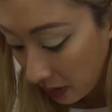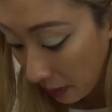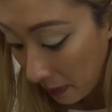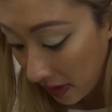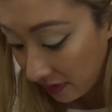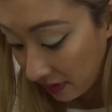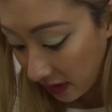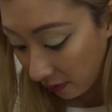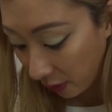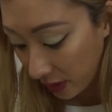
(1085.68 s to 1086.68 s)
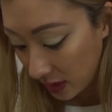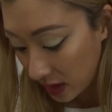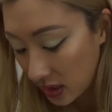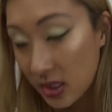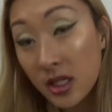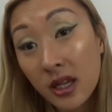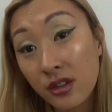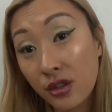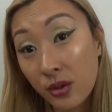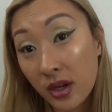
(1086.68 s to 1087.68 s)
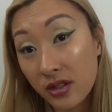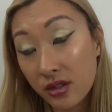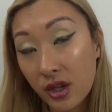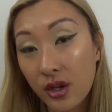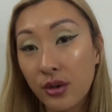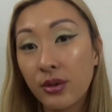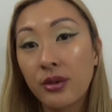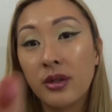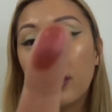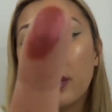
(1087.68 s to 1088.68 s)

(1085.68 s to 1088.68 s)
My favorite, as you guys know.